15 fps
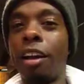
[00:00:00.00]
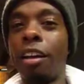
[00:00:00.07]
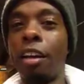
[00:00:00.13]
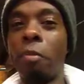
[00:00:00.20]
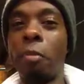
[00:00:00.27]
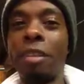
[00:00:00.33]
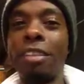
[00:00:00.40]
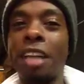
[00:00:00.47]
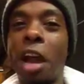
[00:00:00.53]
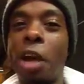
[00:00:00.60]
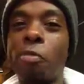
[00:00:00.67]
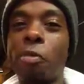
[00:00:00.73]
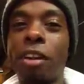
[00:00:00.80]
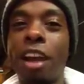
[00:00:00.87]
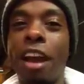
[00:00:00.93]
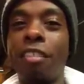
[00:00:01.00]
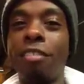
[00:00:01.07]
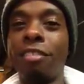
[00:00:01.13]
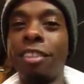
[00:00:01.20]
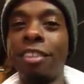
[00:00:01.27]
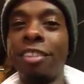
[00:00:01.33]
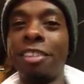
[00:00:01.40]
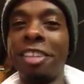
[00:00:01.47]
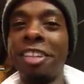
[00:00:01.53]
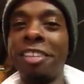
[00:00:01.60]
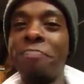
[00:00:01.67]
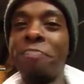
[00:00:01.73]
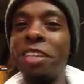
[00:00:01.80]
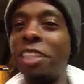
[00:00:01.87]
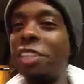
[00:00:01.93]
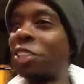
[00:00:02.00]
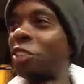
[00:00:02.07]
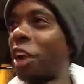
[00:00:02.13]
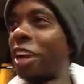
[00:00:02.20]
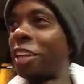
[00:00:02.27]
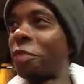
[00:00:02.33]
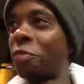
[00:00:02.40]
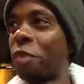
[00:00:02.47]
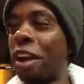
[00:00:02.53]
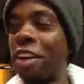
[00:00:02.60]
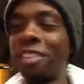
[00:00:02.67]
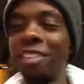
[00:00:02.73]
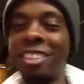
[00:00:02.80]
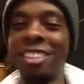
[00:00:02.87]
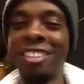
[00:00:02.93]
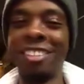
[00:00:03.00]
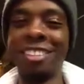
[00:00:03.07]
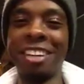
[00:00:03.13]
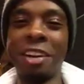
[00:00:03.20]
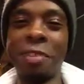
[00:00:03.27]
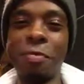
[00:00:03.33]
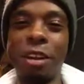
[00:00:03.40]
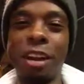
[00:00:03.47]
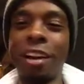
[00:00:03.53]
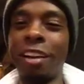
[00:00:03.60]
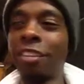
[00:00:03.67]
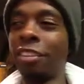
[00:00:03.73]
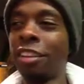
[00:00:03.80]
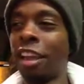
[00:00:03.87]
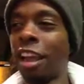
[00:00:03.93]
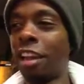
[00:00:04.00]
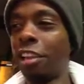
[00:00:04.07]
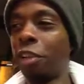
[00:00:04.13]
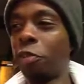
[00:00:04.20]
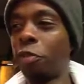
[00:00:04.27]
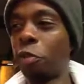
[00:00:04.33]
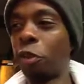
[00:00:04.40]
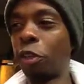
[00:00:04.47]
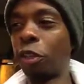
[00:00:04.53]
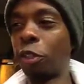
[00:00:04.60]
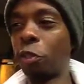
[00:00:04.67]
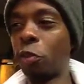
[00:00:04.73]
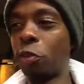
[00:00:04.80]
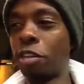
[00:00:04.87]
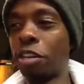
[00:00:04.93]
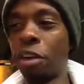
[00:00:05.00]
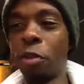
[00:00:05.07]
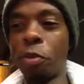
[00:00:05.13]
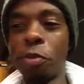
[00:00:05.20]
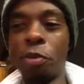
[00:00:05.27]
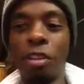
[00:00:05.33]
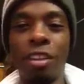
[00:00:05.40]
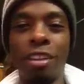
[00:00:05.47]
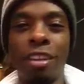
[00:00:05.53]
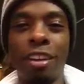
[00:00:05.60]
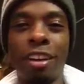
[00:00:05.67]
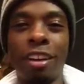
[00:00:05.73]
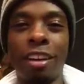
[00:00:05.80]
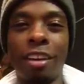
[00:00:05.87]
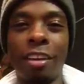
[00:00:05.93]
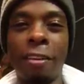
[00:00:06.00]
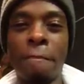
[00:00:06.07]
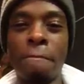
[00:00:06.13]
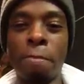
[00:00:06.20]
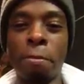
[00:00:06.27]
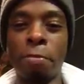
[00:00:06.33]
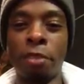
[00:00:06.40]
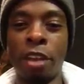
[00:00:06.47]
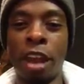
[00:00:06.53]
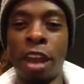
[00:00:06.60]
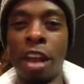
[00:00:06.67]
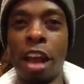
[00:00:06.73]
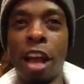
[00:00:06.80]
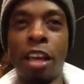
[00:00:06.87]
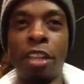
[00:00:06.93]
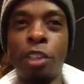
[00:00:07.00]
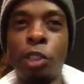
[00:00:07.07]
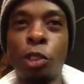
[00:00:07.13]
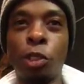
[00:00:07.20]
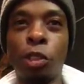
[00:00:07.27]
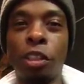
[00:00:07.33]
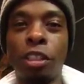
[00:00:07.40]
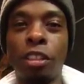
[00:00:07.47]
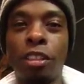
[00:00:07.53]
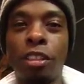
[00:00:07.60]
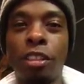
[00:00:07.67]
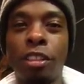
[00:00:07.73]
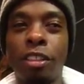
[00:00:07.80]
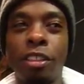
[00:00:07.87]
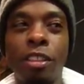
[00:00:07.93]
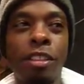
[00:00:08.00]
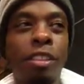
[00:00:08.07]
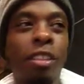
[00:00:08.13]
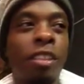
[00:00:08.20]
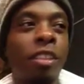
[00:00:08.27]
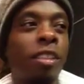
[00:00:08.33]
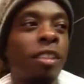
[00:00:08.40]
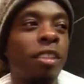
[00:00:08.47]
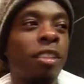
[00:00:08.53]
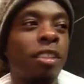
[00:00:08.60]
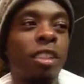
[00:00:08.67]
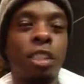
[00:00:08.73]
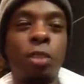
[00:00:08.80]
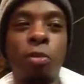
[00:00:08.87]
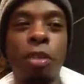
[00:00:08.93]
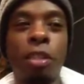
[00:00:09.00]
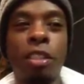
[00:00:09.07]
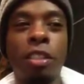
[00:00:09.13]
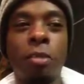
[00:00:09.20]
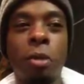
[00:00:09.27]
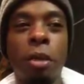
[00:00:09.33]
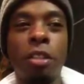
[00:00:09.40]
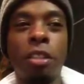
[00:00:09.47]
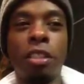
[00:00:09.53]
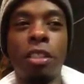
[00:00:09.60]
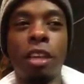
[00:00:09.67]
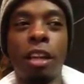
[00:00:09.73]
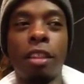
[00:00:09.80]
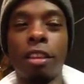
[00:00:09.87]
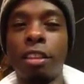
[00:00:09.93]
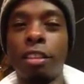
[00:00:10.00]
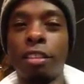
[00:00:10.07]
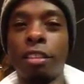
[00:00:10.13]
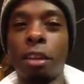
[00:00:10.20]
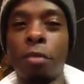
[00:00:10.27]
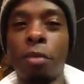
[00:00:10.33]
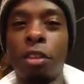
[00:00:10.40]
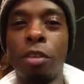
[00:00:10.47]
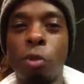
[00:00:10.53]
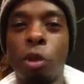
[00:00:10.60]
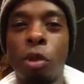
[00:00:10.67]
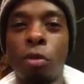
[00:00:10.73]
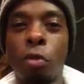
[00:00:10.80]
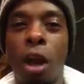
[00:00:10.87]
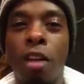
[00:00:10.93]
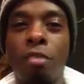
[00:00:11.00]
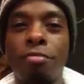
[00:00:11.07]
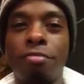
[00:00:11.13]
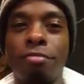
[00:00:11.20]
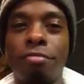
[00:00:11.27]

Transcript: let my time run out and be distracted by other things there, but I look forward to doing another one, and I enjoy this experience immensely. I think it's something worthwhile.